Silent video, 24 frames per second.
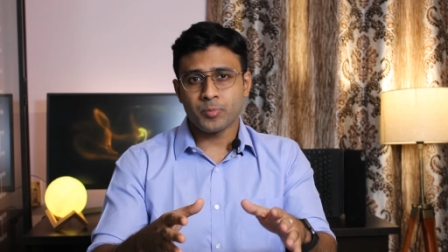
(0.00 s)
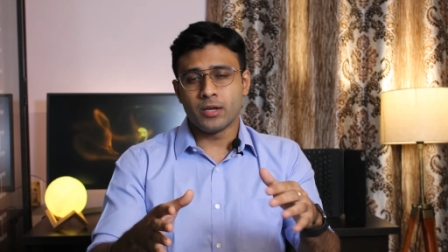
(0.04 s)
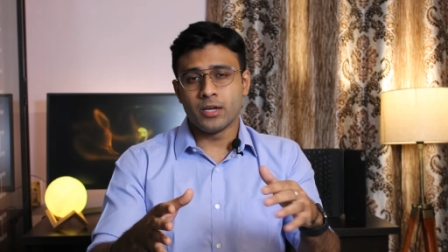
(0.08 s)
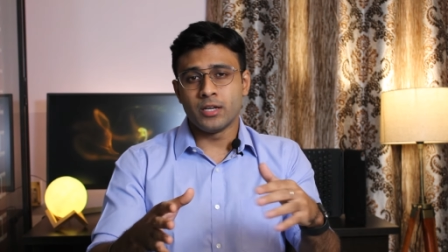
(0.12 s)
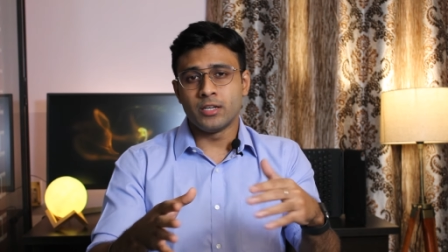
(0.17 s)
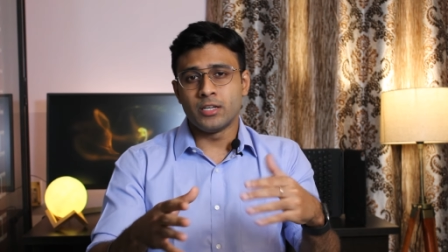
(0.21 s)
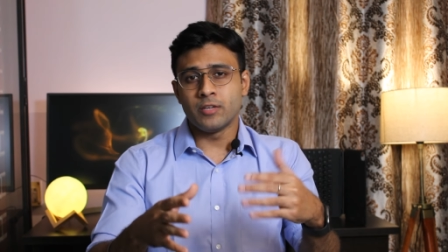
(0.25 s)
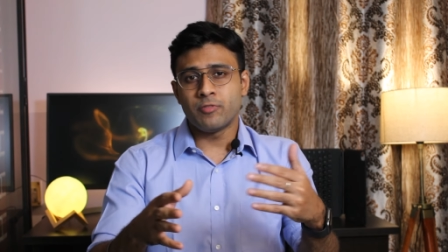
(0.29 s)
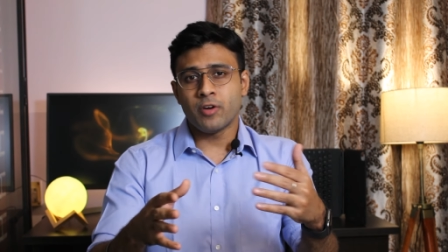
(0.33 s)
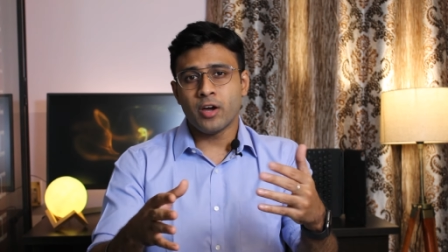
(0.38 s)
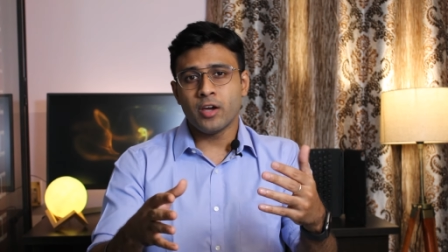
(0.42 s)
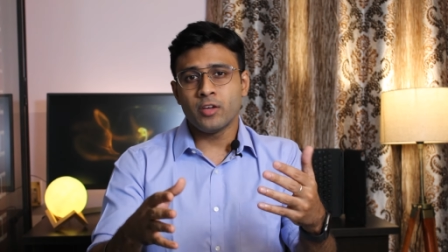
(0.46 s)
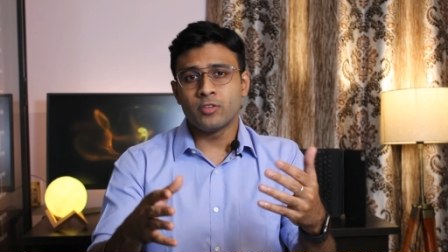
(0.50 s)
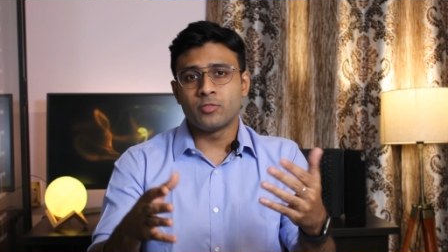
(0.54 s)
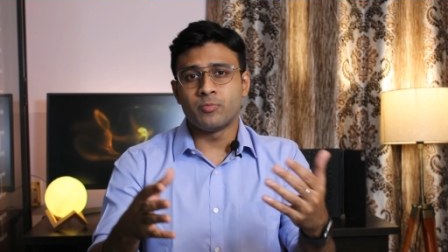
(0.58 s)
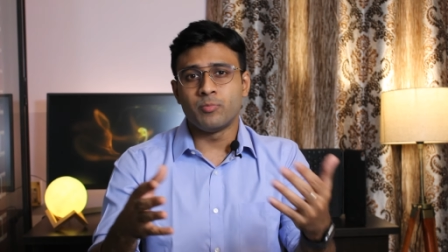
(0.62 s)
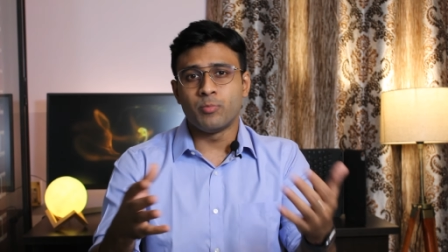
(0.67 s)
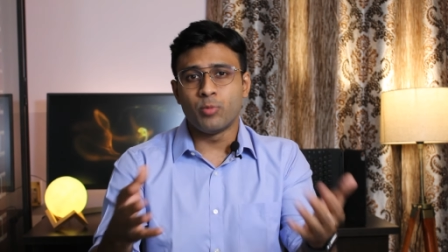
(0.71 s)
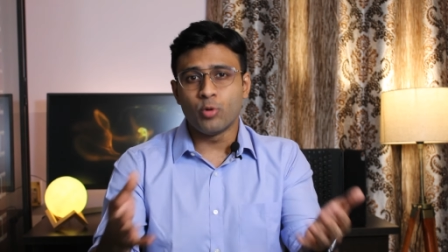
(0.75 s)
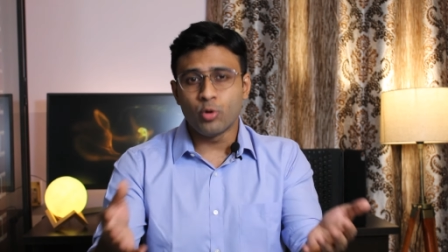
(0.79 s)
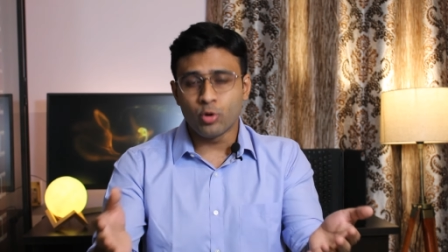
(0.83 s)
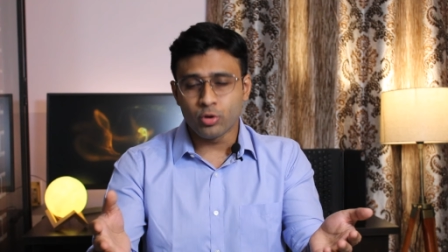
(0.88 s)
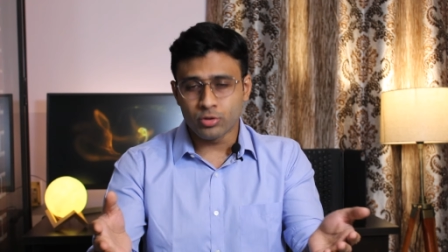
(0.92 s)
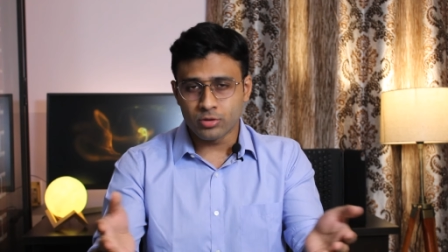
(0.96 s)
it defies
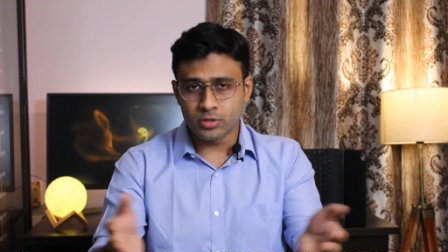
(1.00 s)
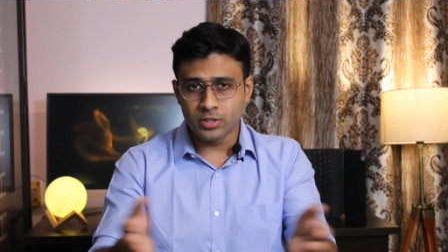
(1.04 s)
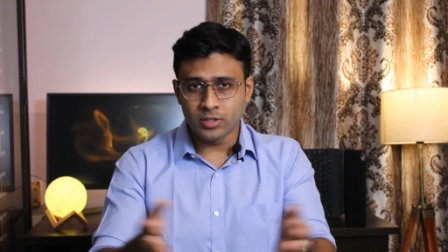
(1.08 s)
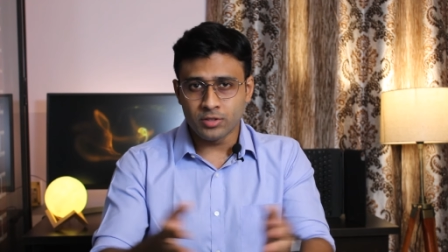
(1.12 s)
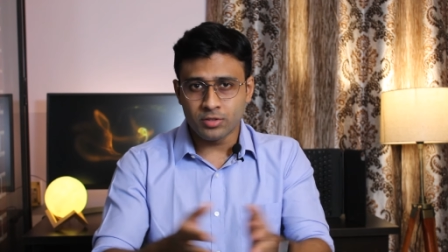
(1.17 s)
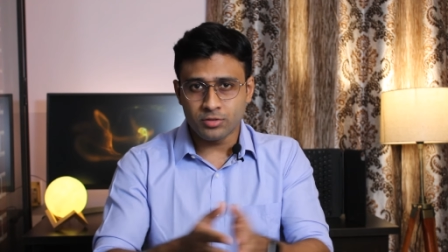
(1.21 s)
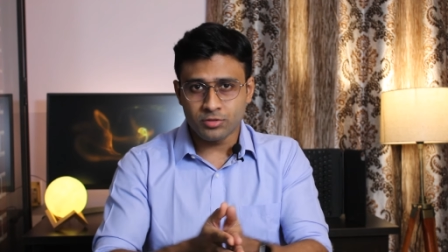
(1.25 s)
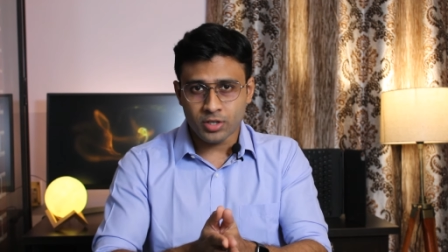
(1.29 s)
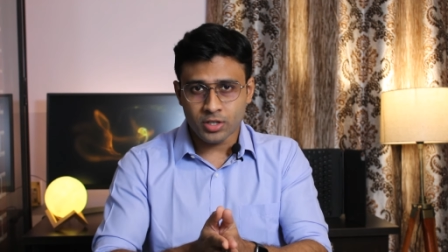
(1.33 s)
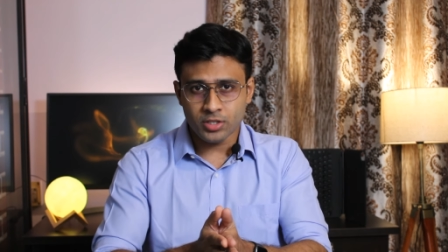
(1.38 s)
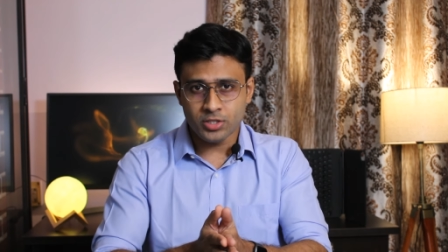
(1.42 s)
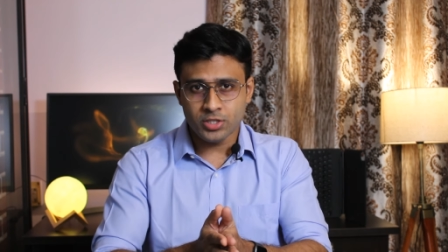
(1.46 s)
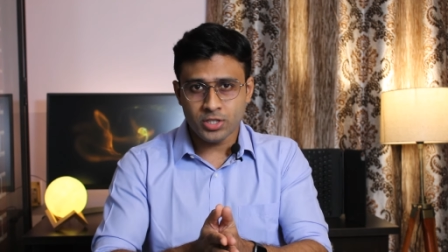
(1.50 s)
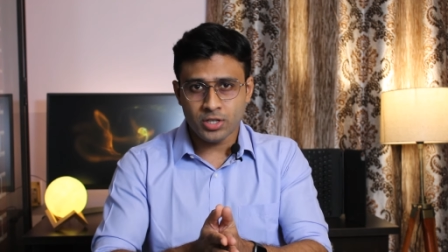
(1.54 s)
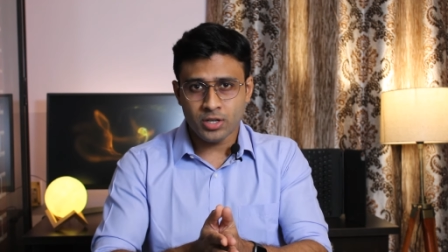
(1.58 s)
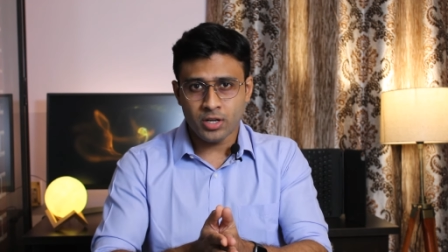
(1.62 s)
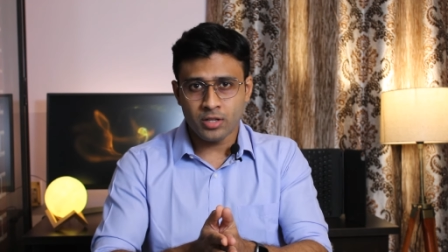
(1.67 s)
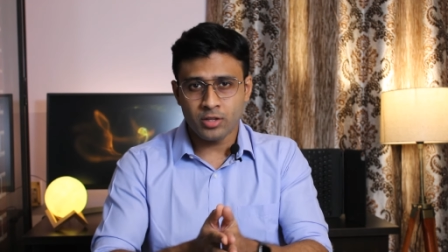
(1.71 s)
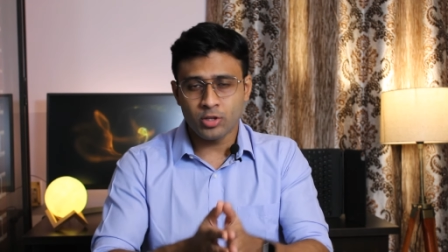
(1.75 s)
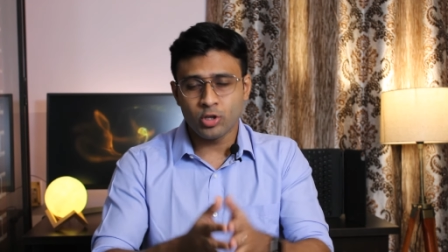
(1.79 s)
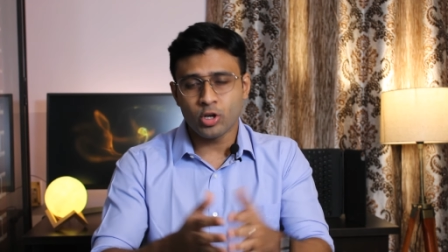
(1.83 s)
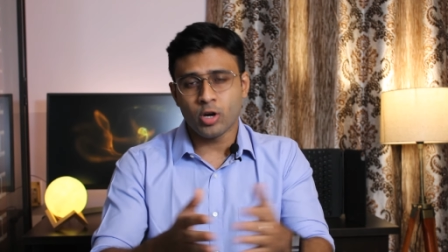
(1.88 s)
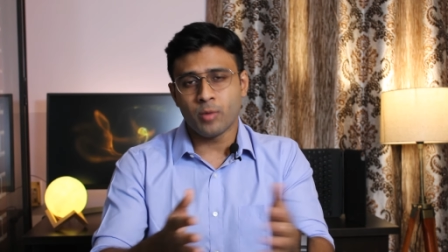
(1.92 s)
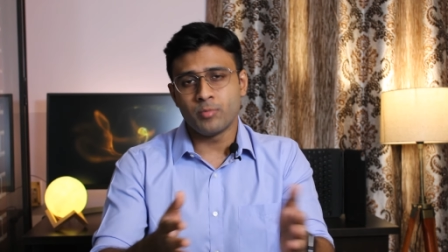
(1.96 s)
both the structure
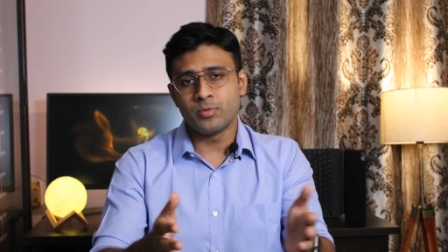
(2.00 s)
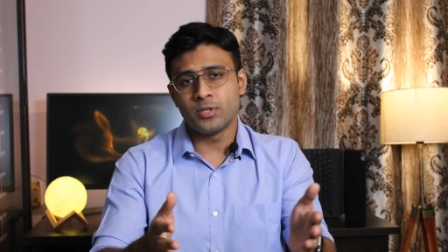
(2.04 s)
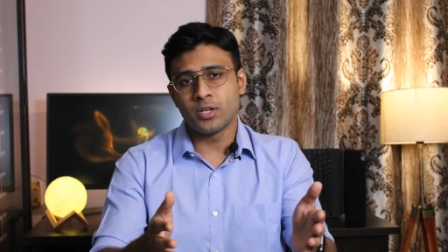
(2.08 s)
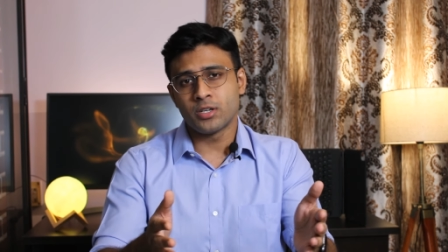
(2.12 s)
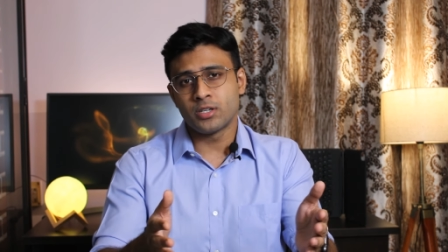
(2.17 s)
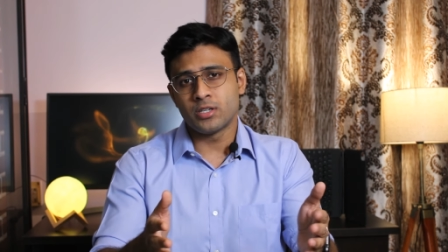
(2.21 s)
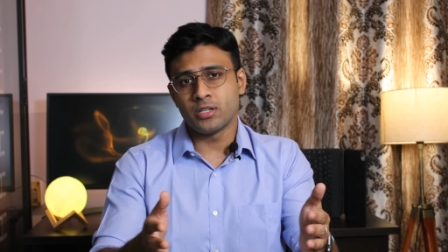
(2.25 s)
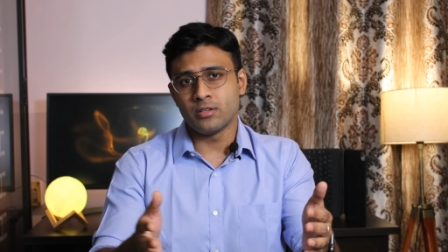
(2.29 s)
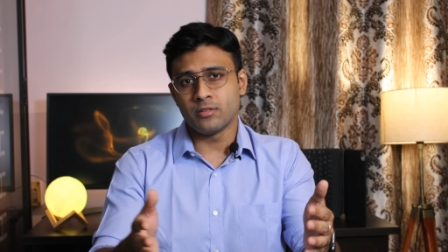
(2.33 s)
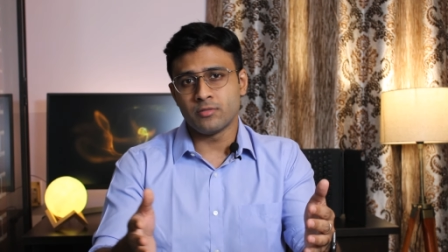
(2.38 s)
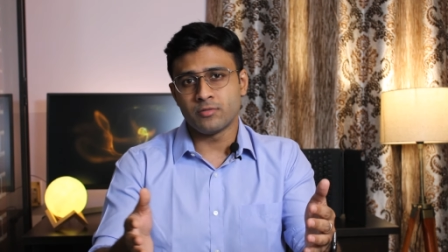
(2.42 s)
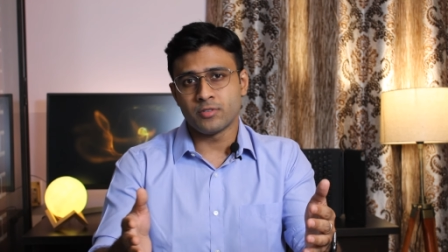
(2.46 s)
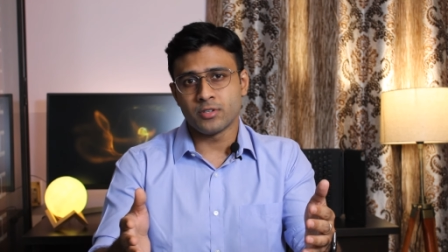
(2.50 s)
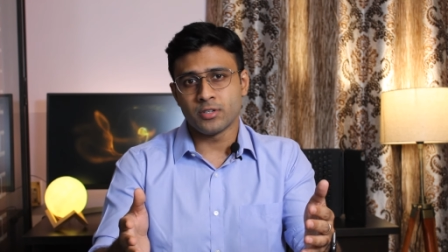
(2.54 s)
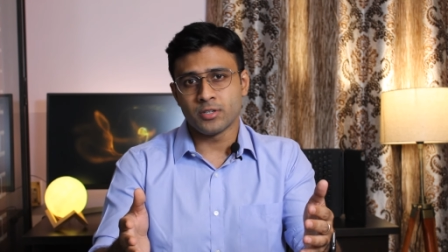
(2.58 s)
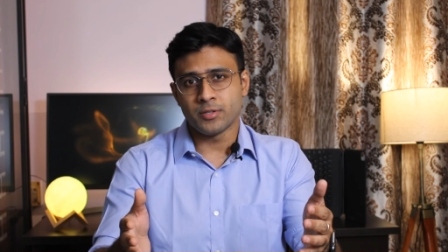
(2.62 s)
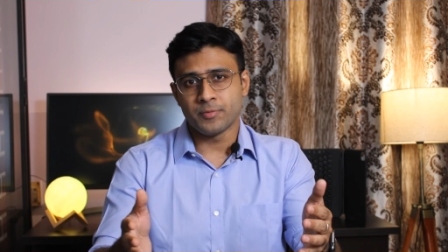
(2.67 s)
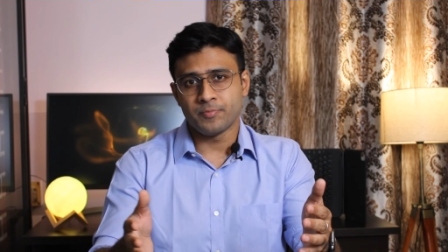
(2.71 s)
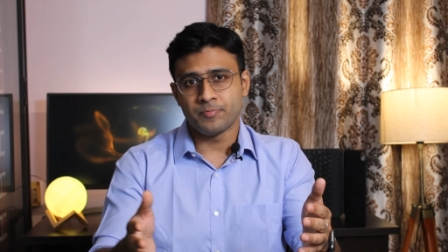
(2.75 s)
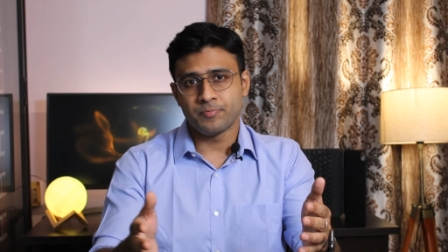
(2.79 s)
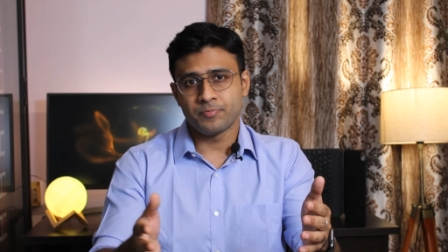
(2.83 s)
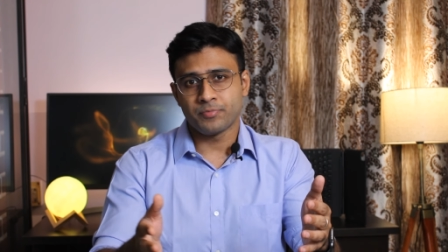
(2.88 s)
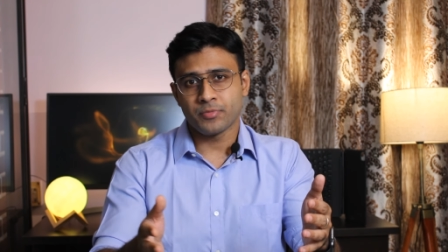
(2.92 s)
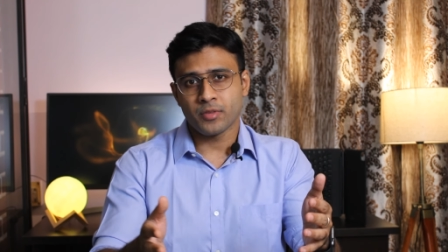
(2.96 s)
and the objective uh,